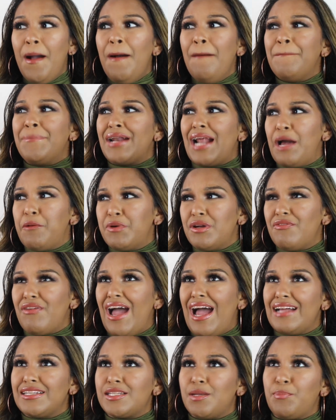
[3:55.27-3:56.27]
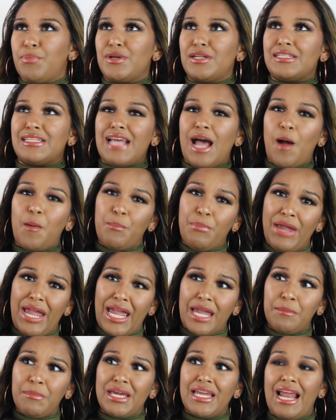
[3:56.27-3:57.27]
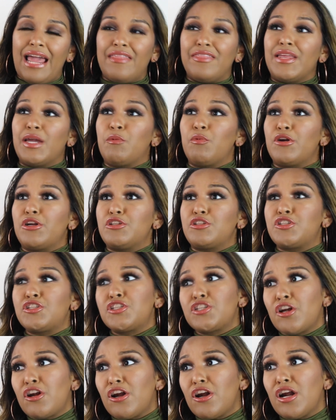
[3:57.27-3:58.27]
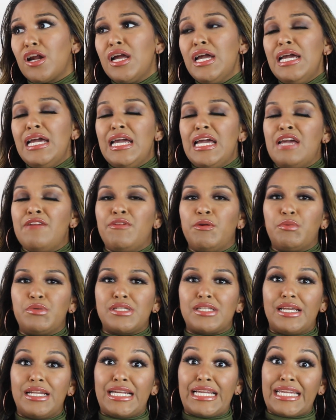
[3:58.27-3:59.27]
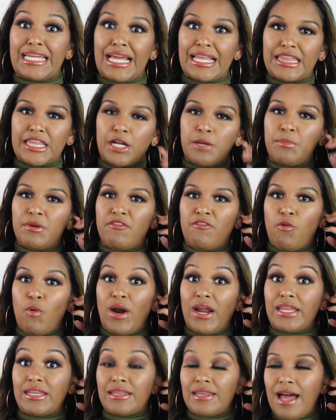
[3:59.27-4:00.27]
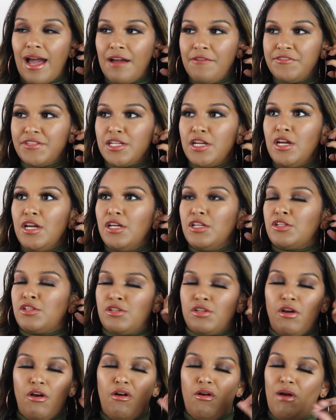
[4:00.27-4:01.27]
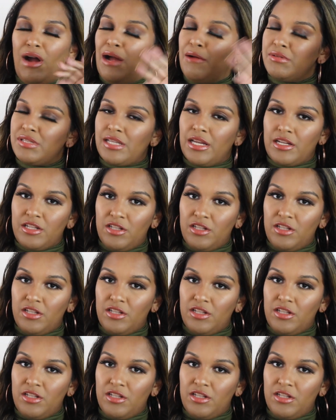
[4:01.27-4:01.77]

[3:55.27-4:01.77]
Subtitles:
but I would have had to put a down payment, and they weren't sure if it was gonna get there before I left. So I was like,